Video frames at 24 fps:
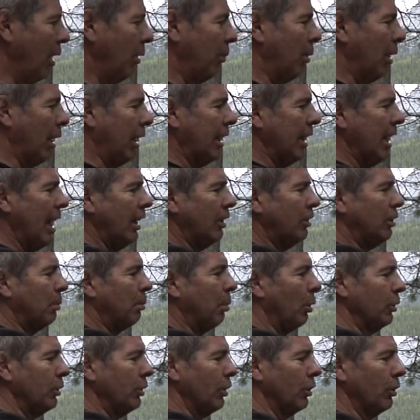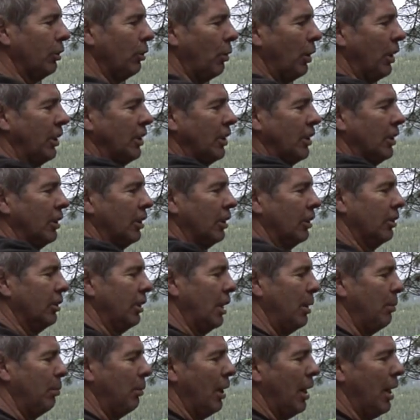but I can answer both those questions at the
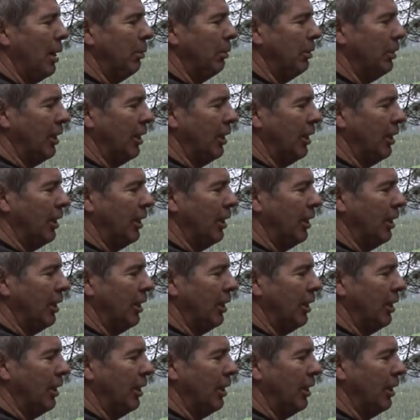same time.